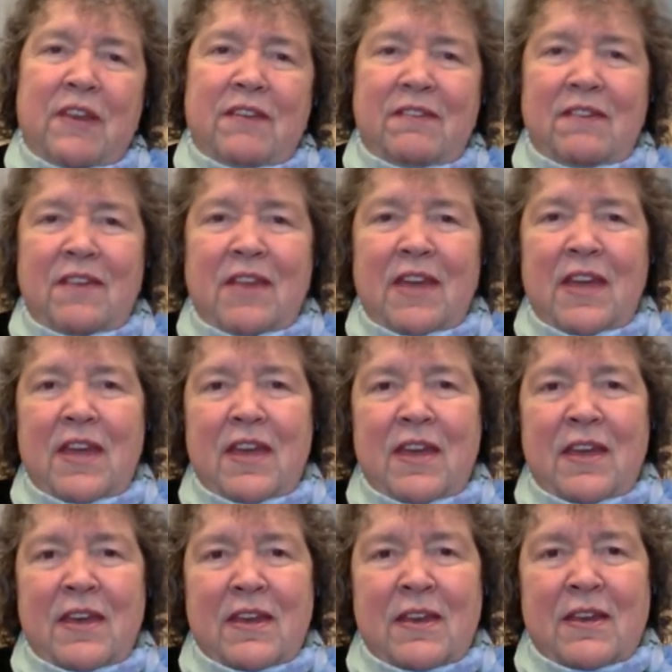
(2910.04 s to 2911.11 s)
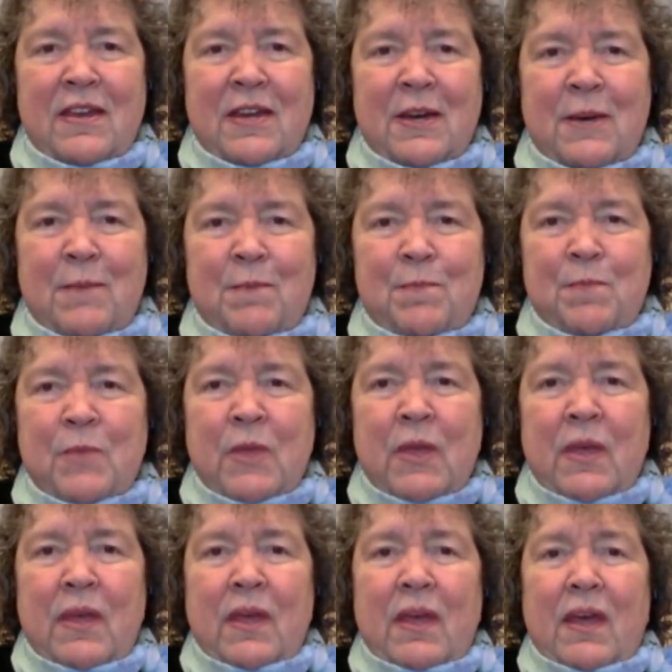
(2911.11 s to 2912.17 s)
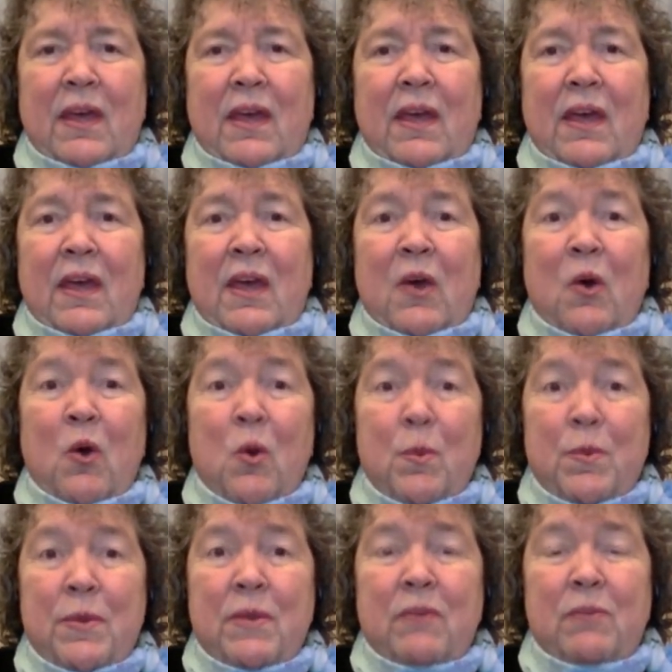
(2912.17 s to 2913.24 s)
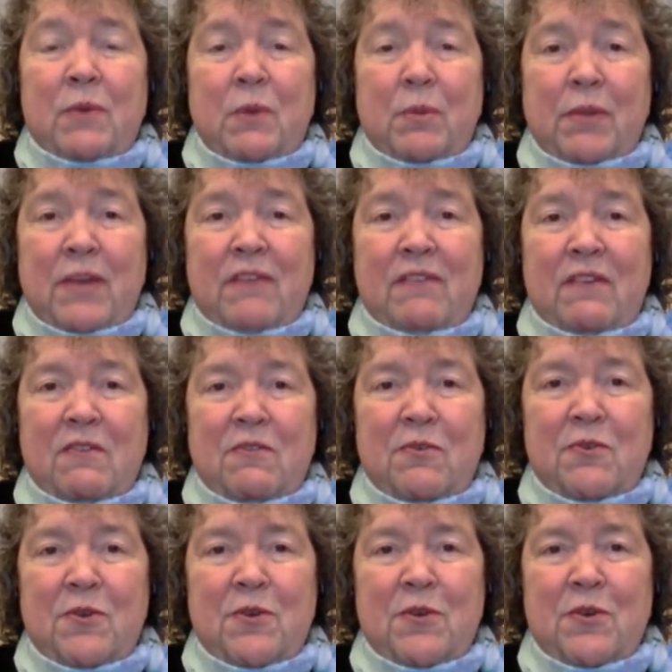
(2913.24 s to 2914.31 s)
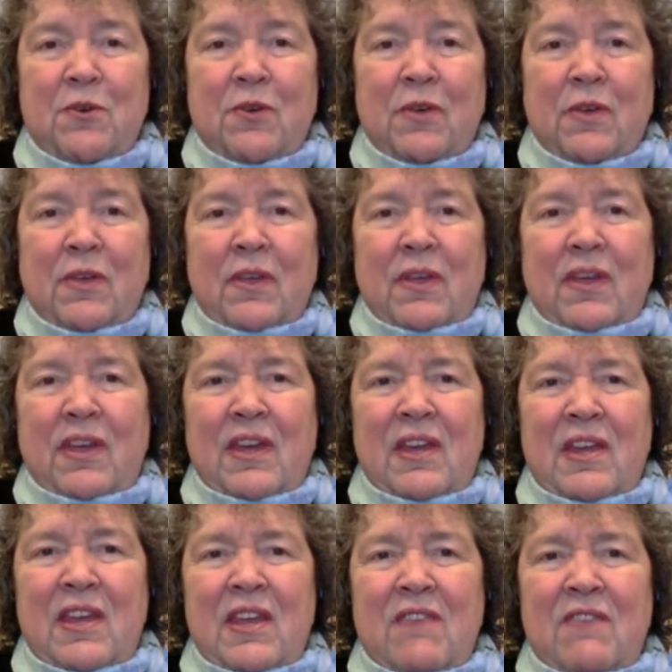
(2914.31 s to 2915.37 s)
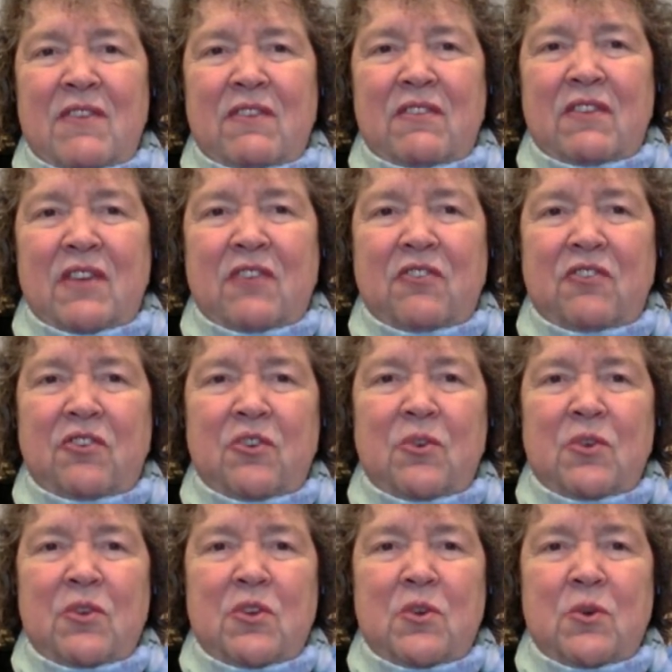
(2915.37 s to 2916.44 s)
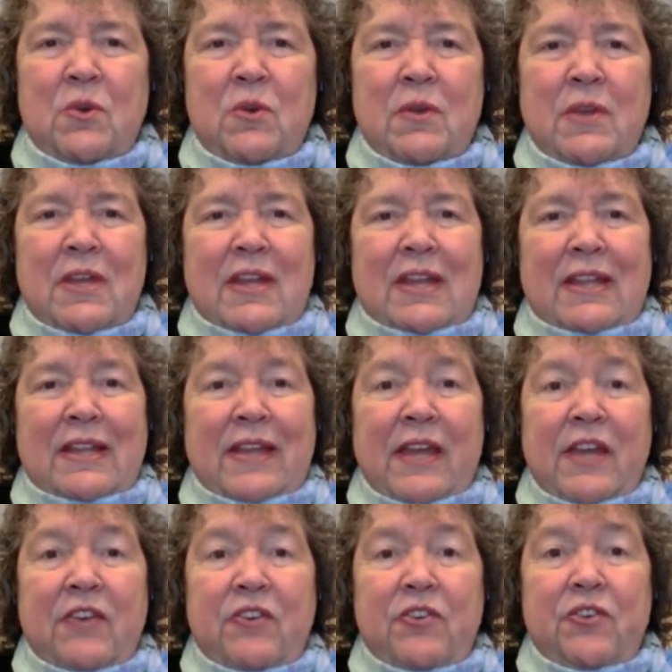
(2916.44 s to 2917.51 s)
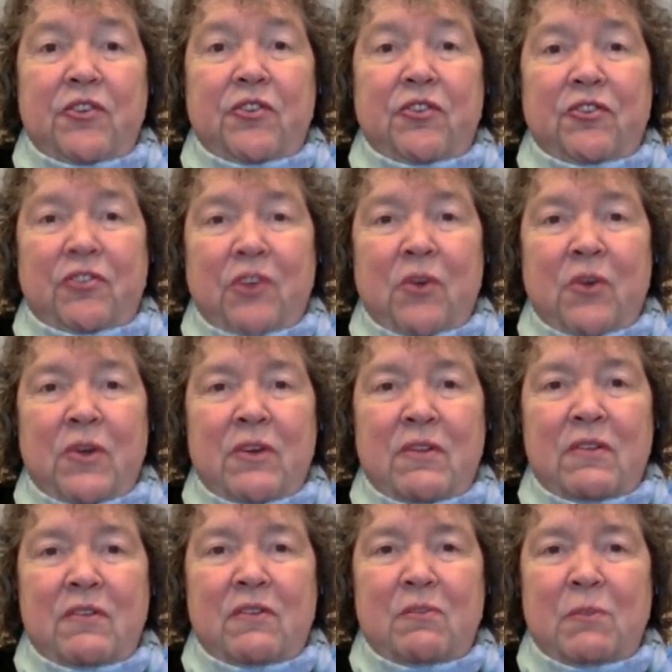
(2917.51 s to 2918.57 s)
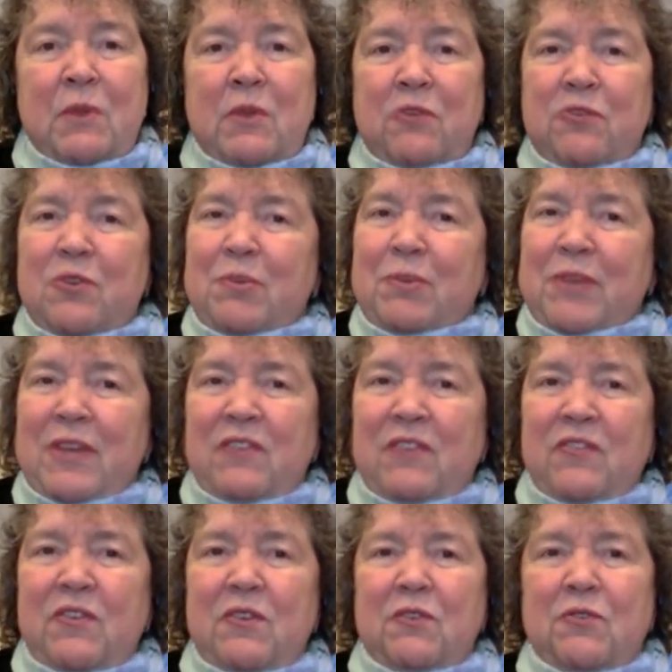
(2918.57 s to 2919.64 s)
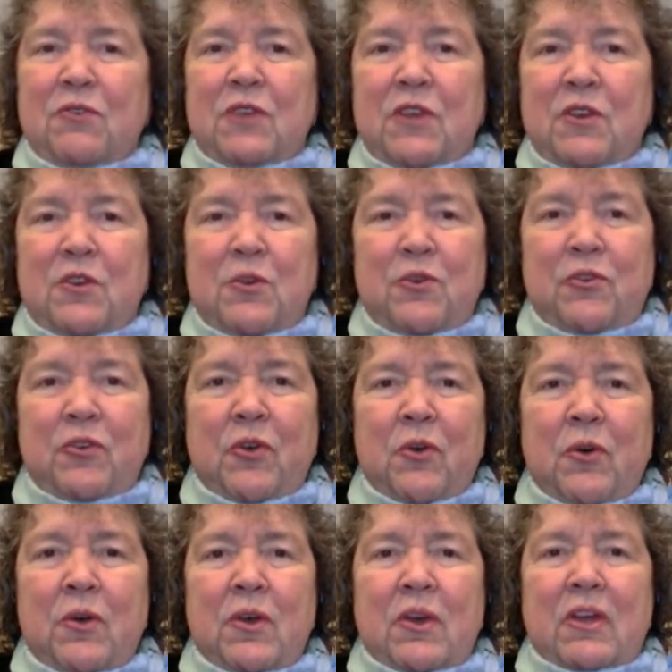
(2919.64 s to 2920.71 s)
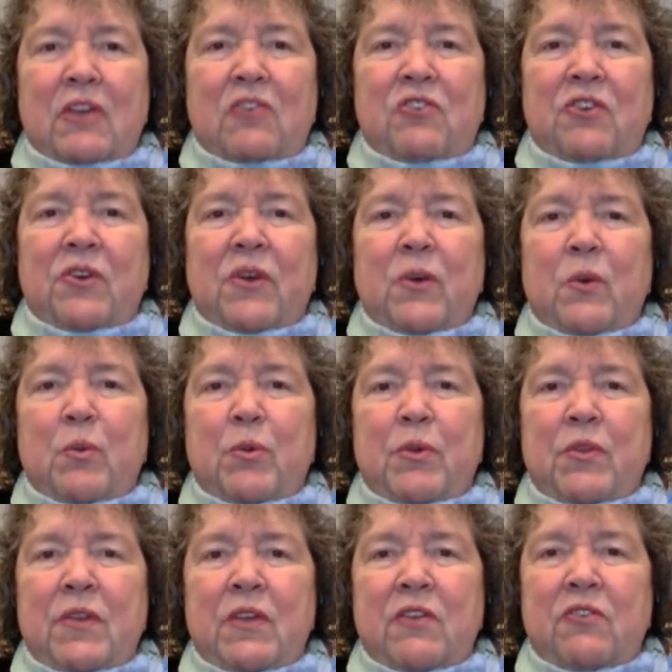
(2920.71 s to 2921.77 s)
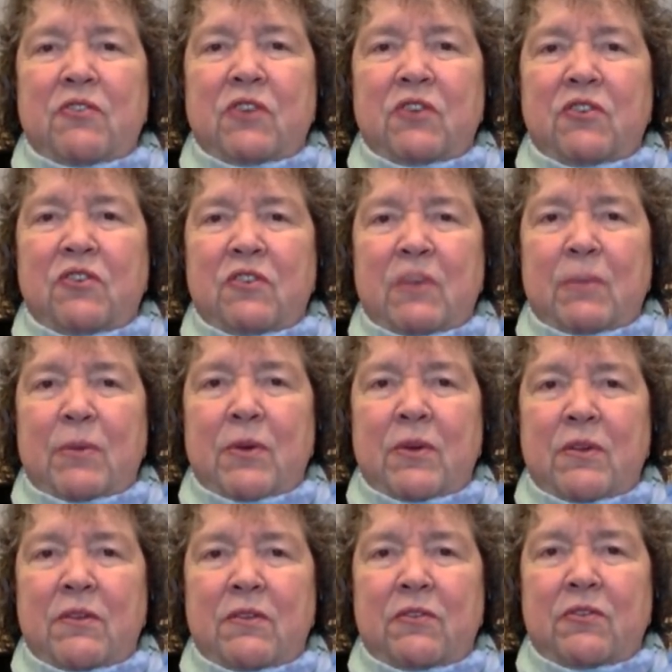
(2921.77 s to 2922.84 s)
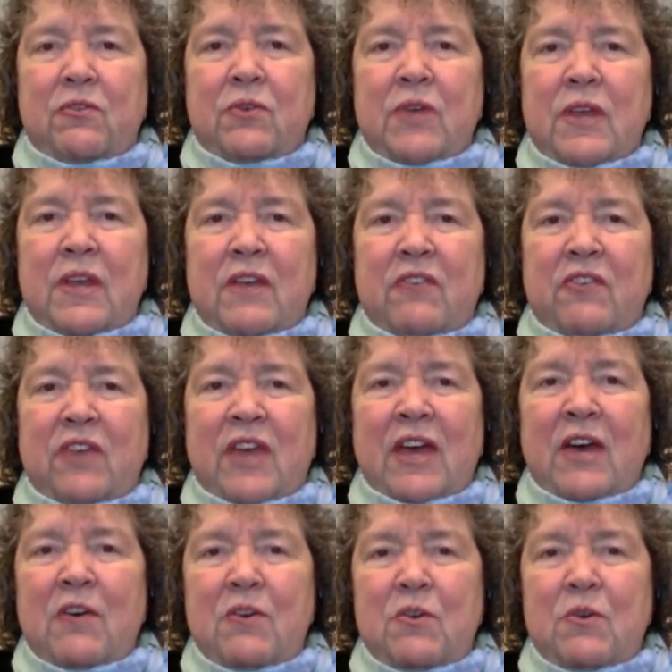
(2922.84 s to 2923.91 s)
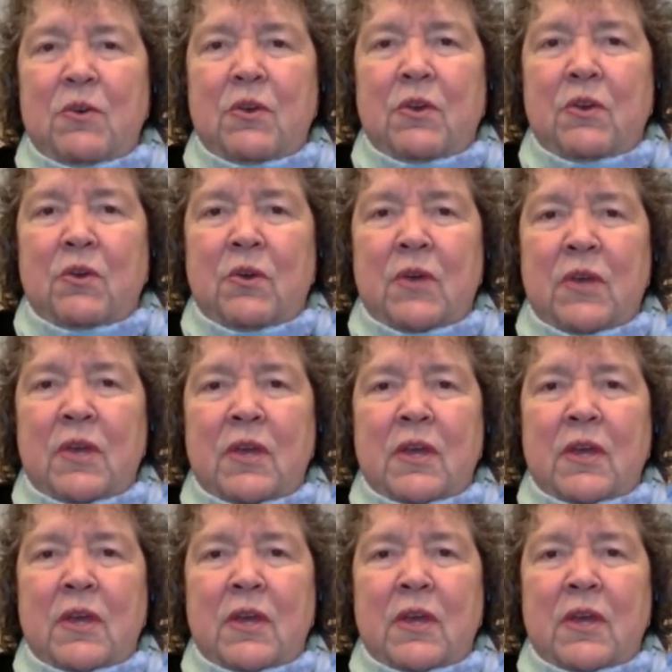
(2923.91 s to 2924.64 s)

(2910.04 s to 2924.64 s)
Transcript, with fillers: us today, and um, I hope it's been a blessing for you. And if it's touched you and you would like to sow into this ministry, please feel free to do so. Jerry will put the instructions up onto the screen as to how you can do it